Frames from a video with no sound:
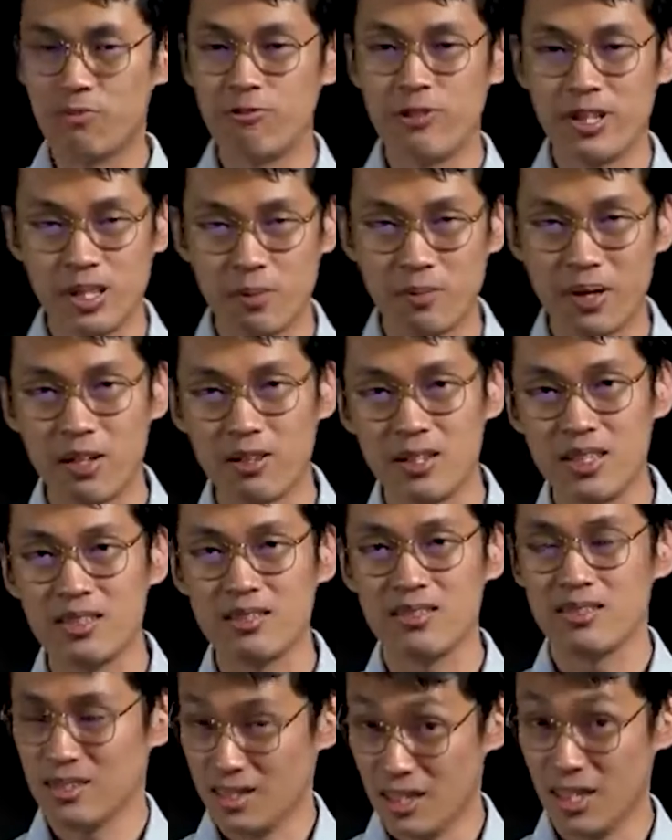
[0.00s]
my friend about
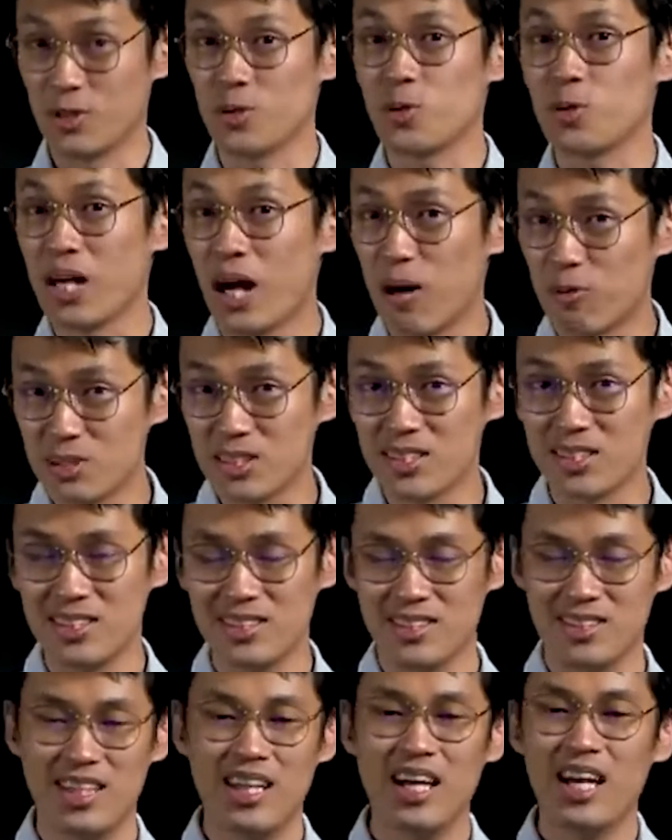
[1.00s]
it, I took
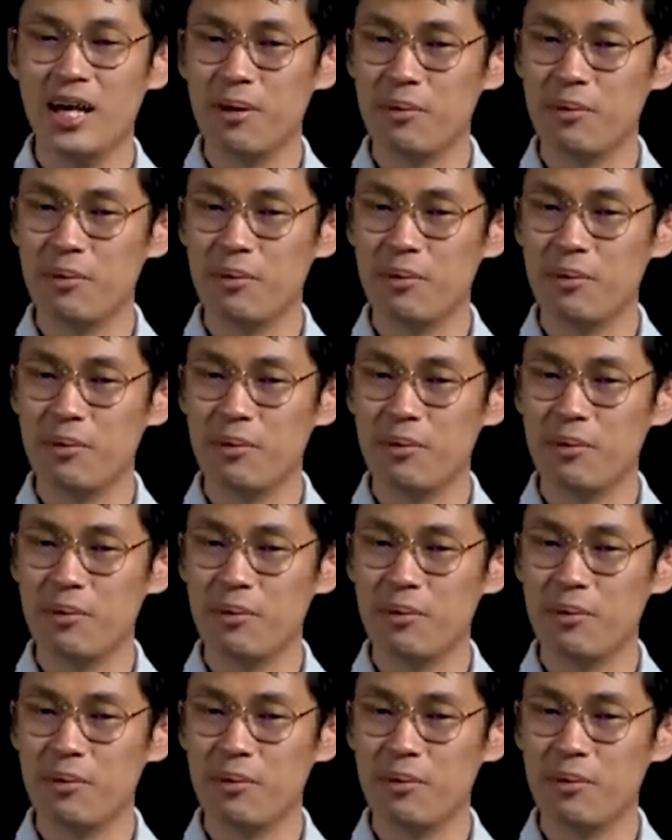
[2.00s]
counsel,